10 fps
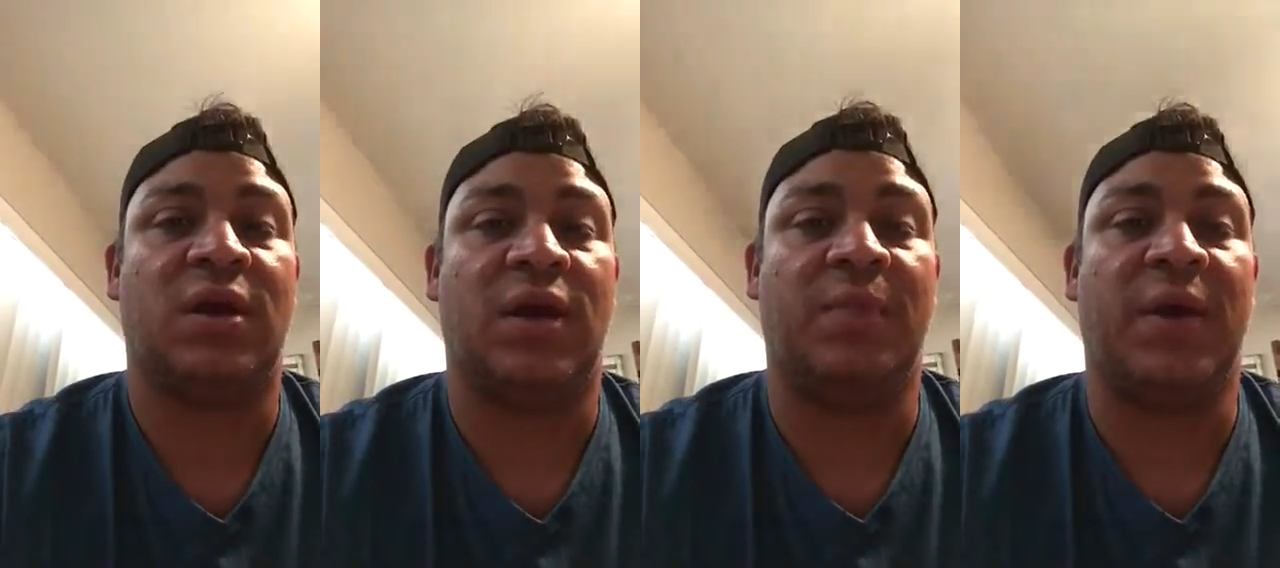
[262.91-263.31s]

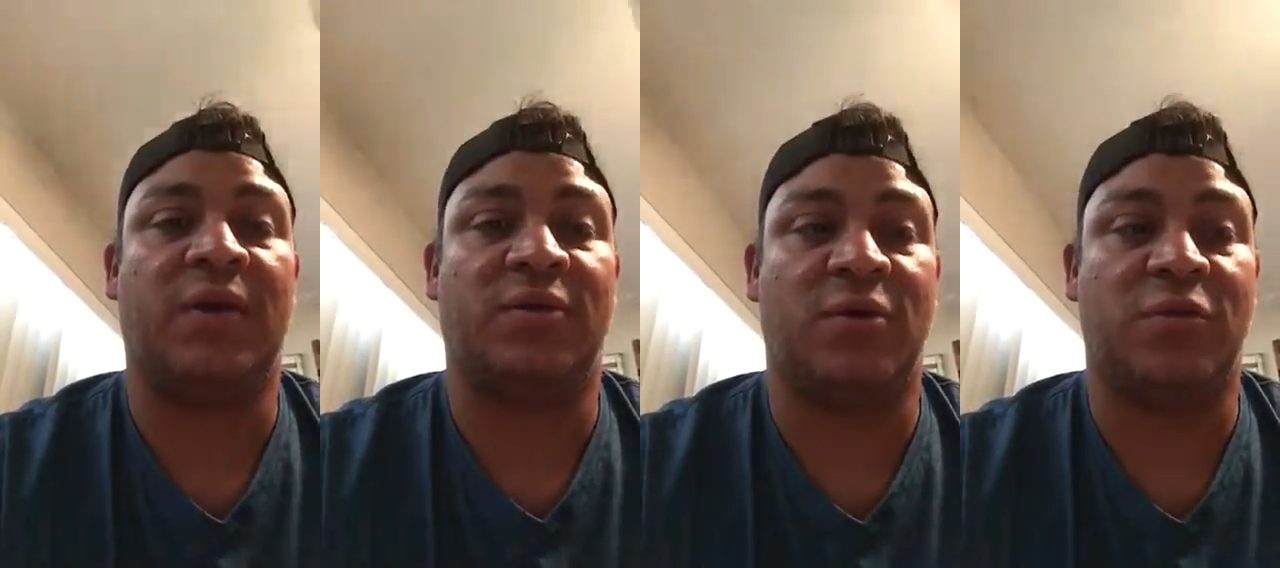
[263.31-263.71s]
and
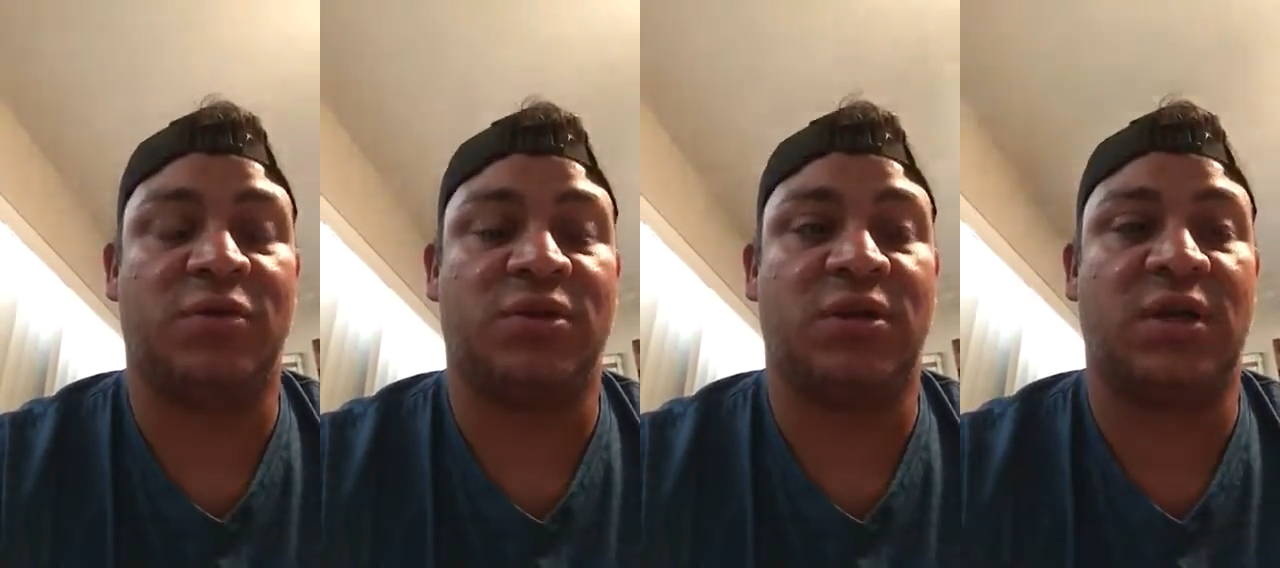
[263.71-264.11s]
make
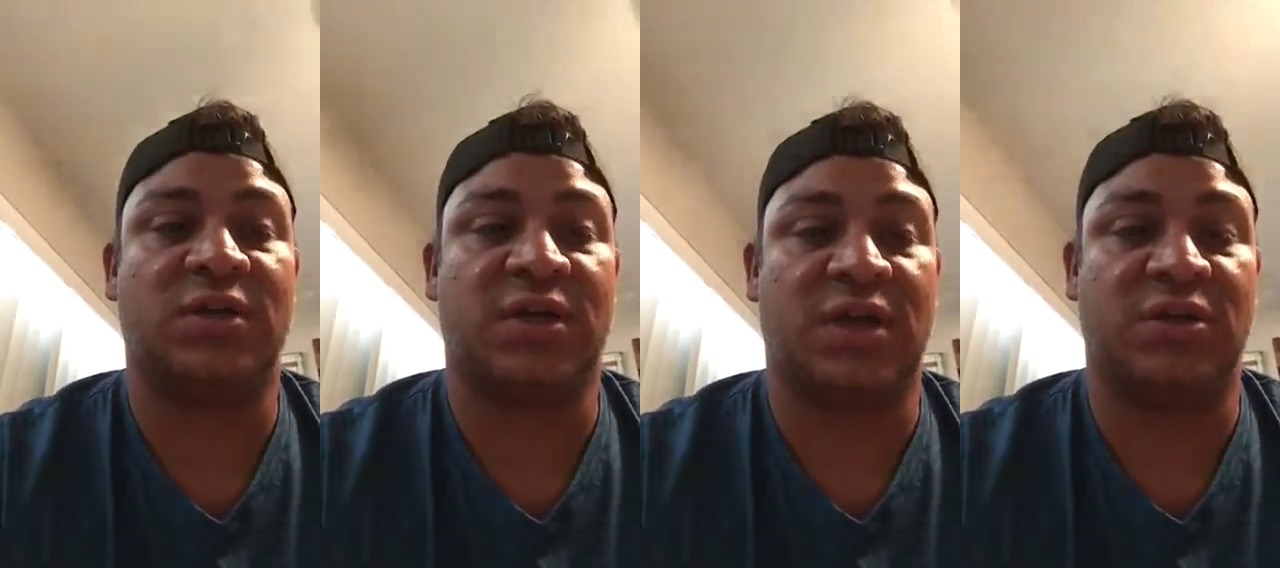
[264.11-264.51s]
notes
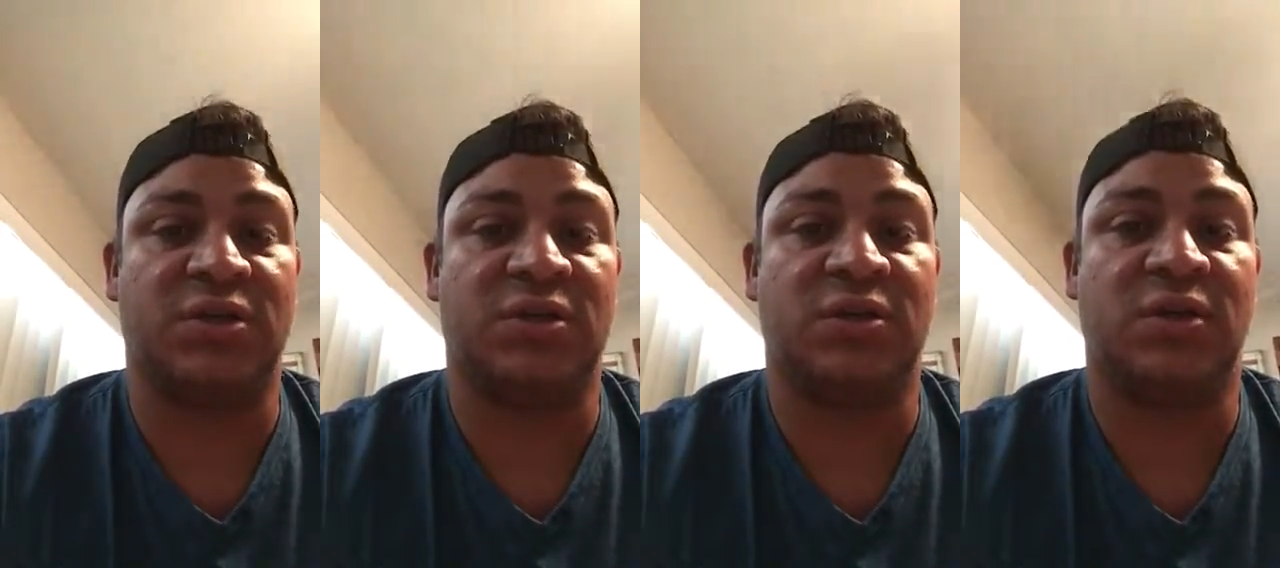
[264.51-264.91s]
and
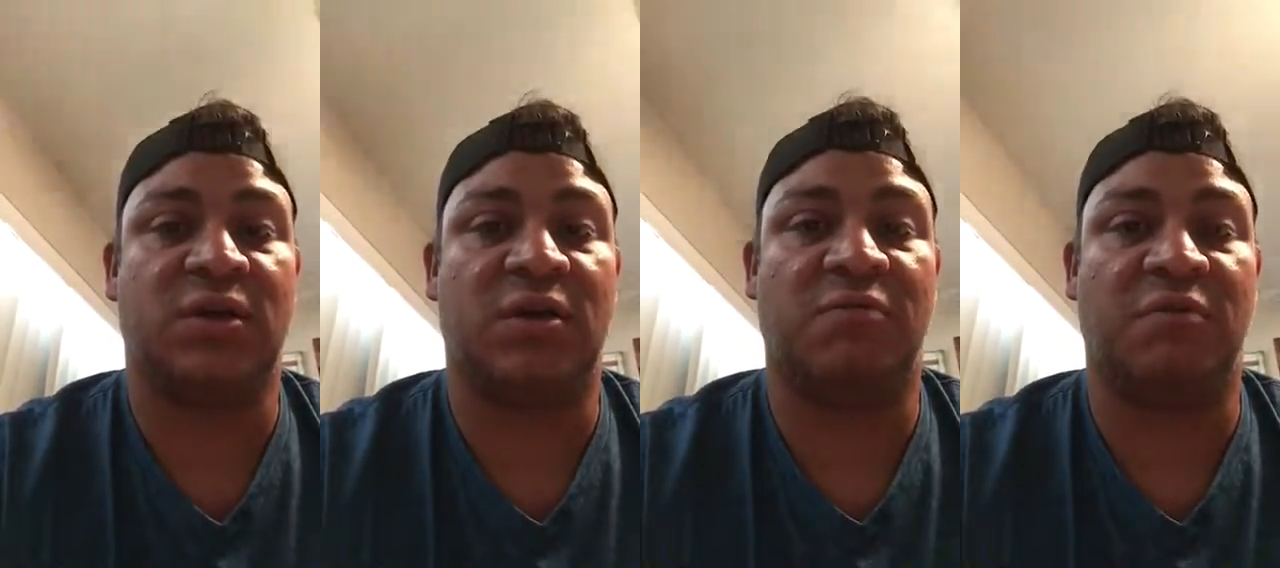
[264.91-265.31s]
sketches
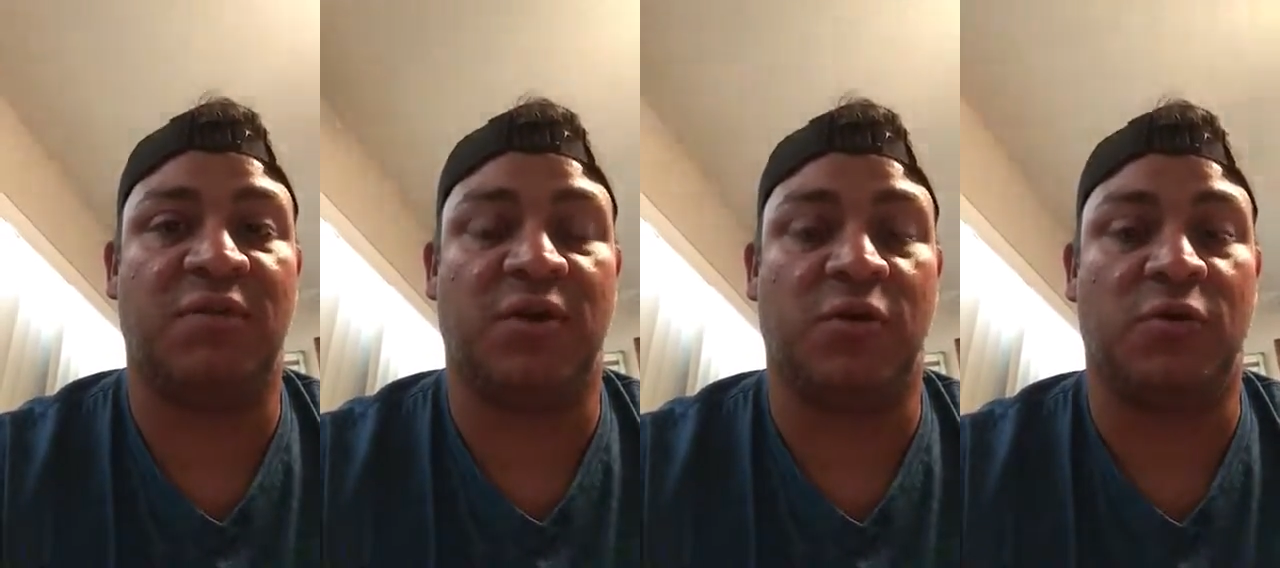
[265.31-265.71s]
of the
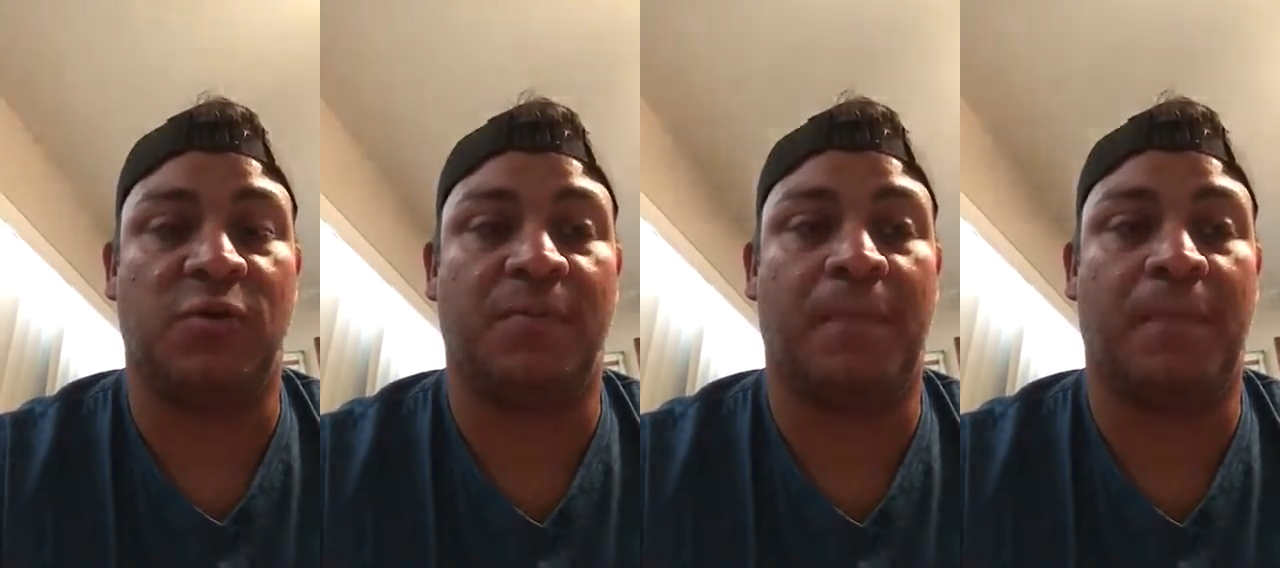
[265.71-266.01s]
vehicle,